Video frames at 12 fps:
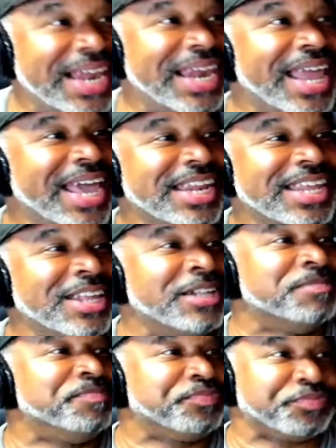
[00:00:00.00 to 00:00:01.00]
lady,
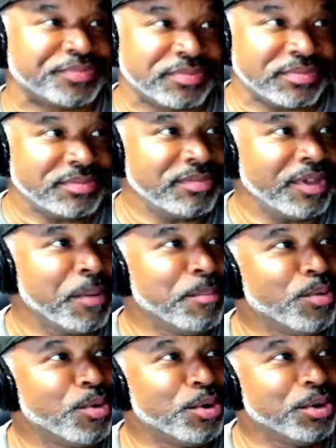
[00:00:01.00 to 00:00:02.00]

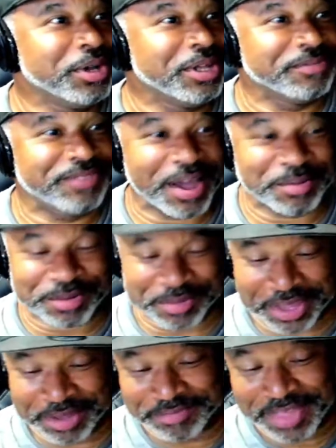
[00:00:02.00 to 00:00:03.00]
boy, if that was
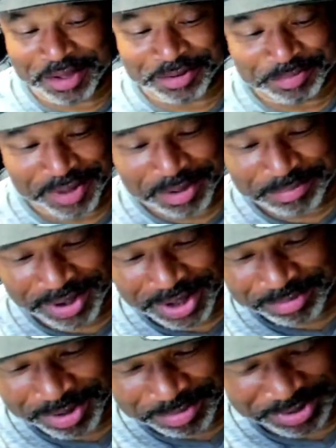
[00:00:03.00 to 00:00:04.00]
if that was my
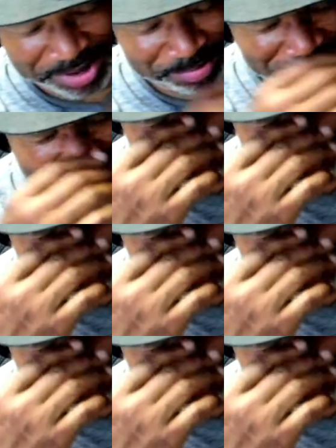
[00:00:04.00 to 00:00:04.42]
mom, I'd be like, Mom,